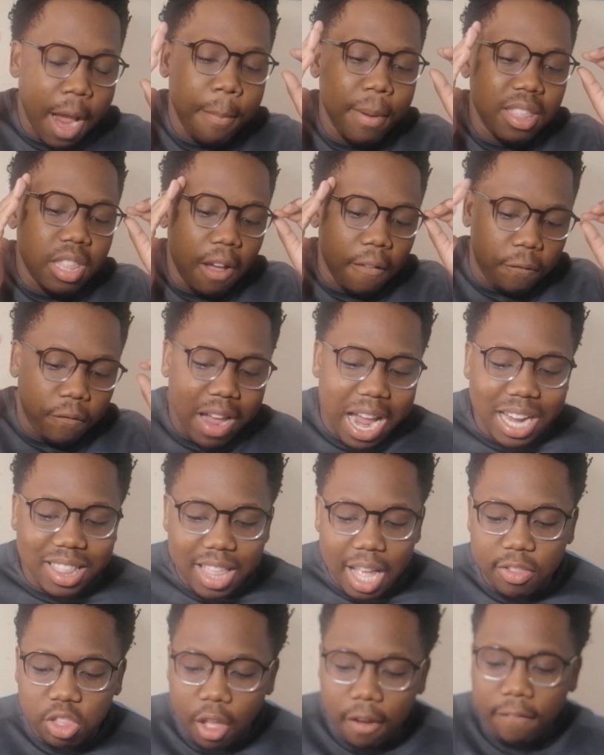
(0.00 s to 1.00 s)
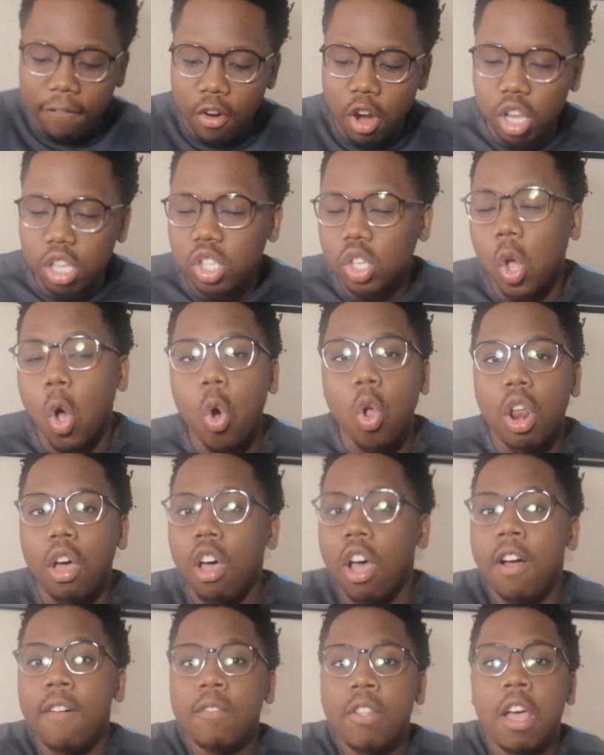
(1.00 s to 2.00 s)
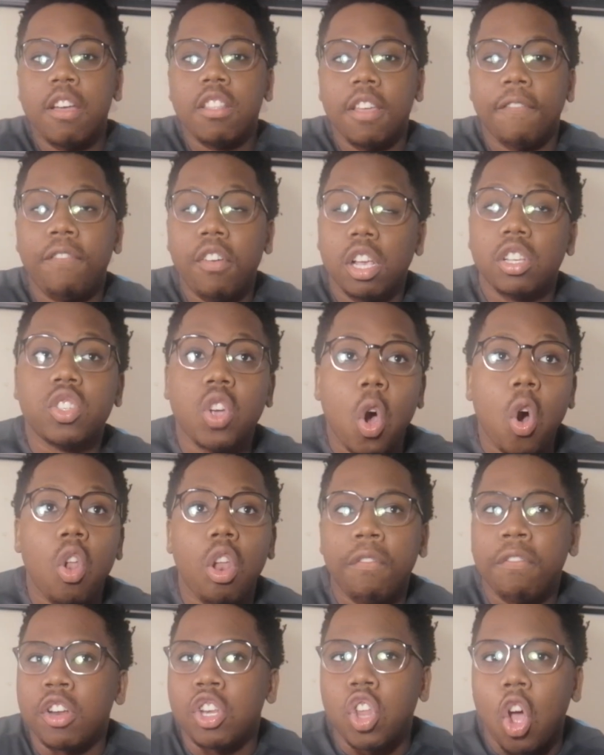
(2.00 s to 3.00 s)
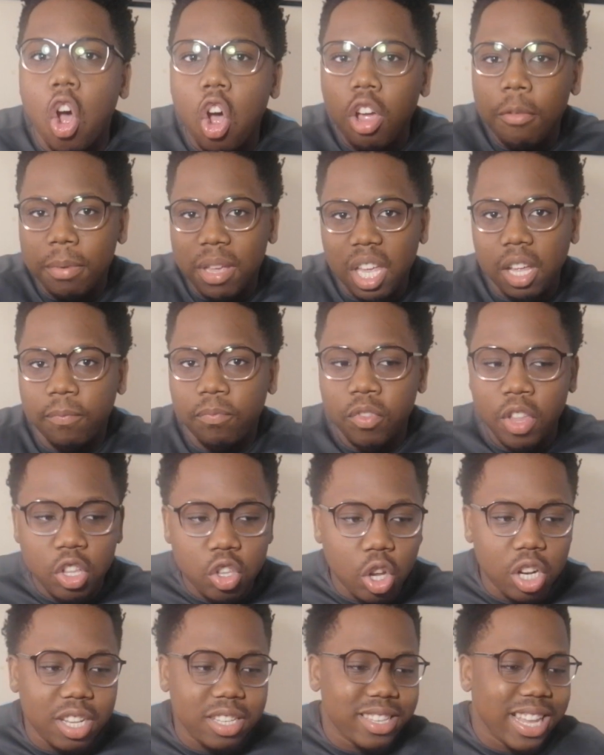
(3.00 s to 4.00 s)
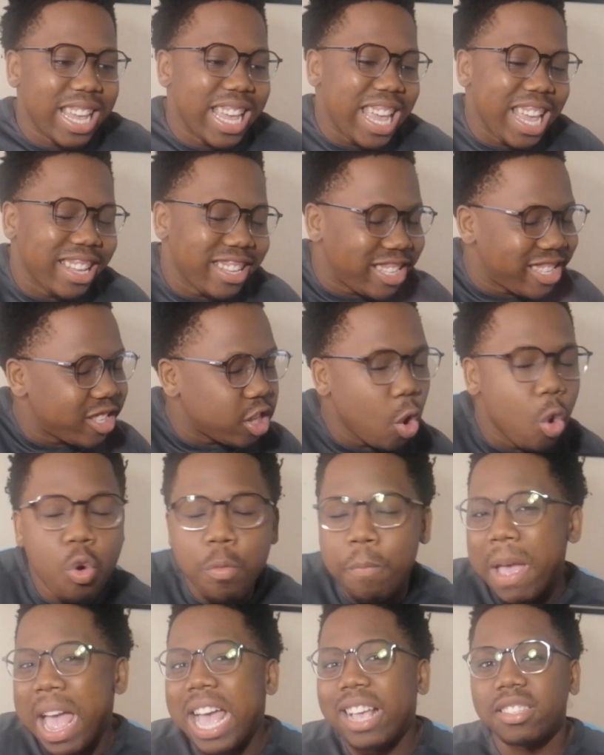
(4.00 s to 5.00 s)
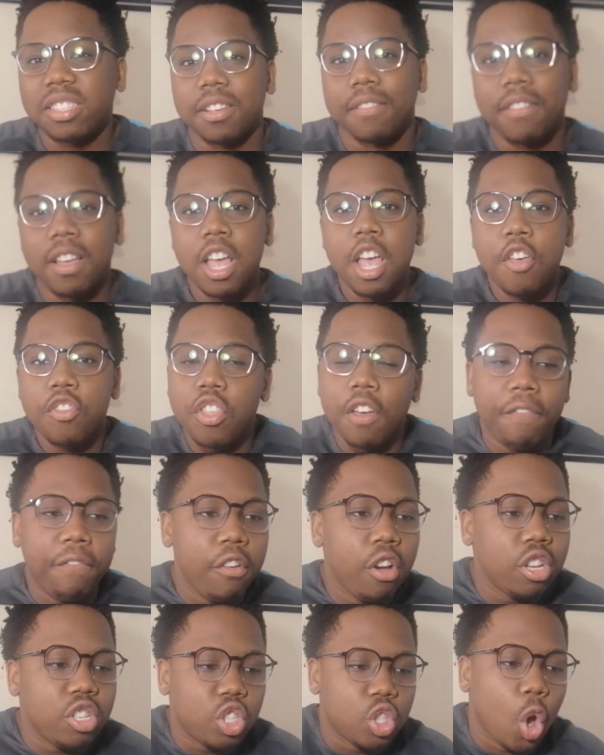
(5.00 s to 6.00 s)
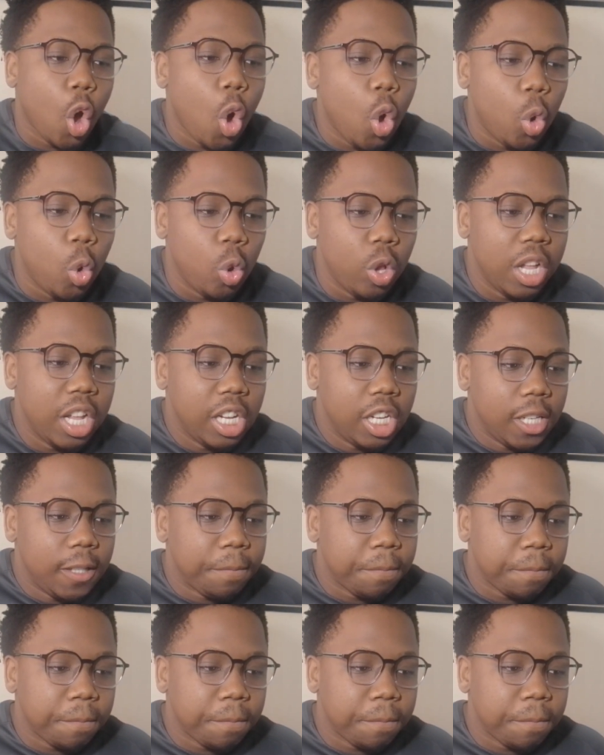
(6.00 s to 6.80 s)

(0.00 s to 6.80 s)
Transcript: I mean, the fact that the first goal of a derby, so to say, is so massive. The first goal,